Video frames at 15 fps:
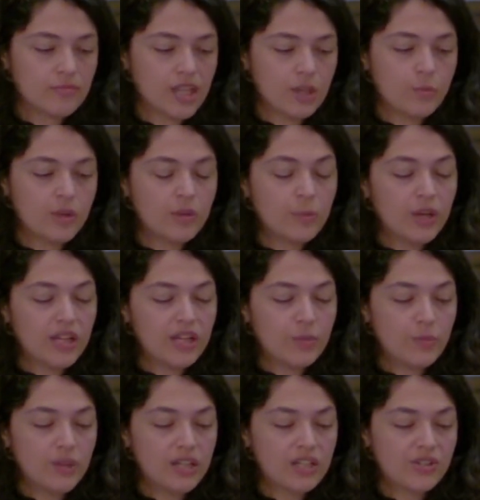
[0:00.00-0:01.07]
And one way
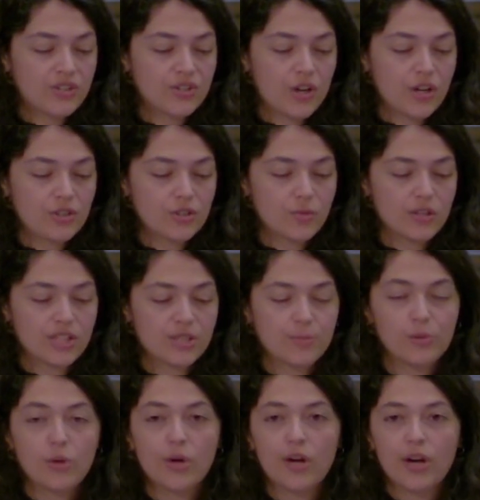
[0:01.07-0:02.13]
we can start to
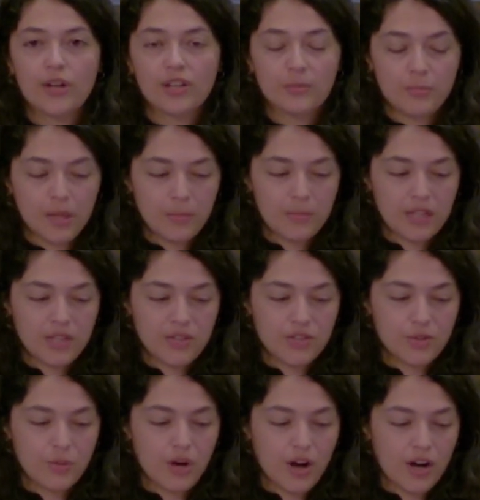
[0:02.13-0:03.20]
explore our commitment
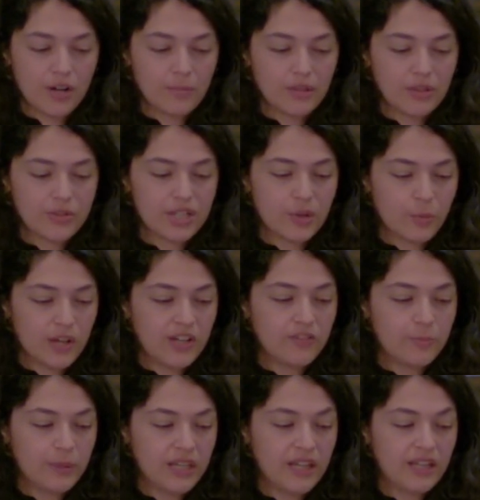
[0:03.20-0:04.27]
to a heart-melting way
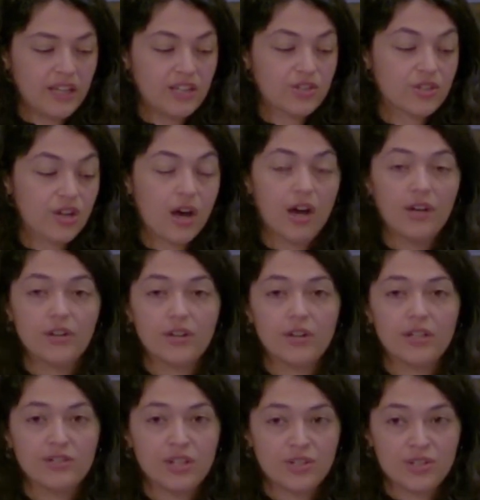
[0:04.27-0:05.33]
of being is to honor
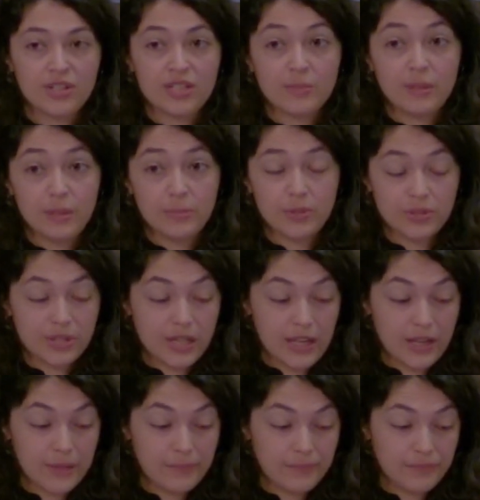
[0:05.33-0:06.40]
Indigenous Peoples
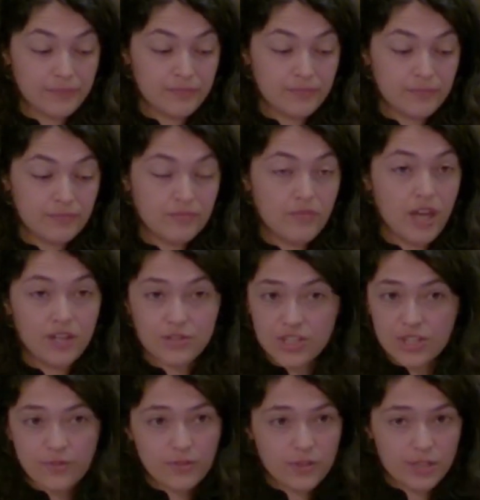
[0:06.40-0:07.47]
Day, not
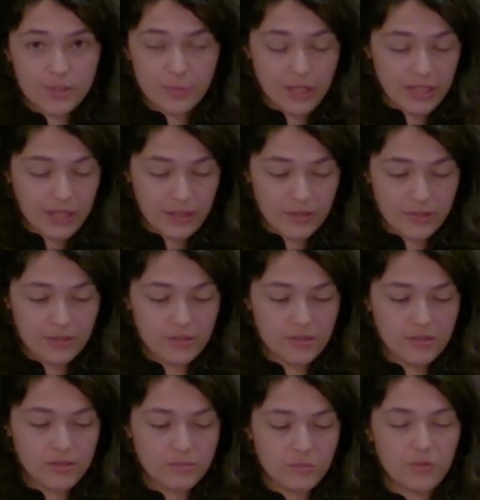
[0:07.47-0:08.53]
just for this weekend,
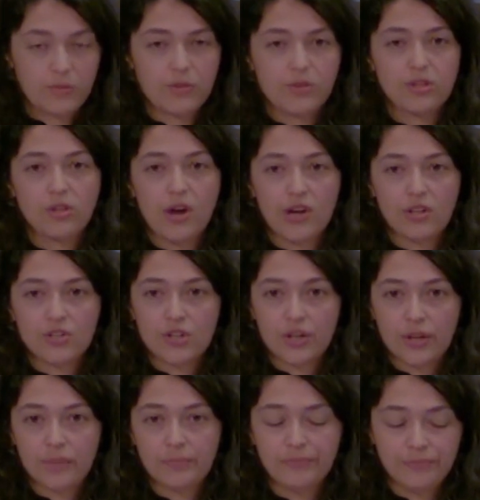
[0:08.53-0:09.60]
but for the long
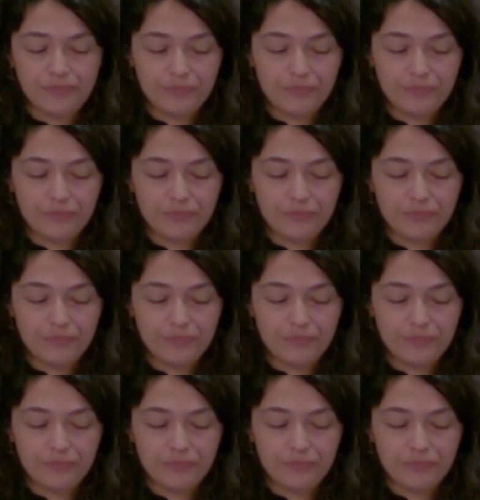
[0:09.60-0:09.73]
term.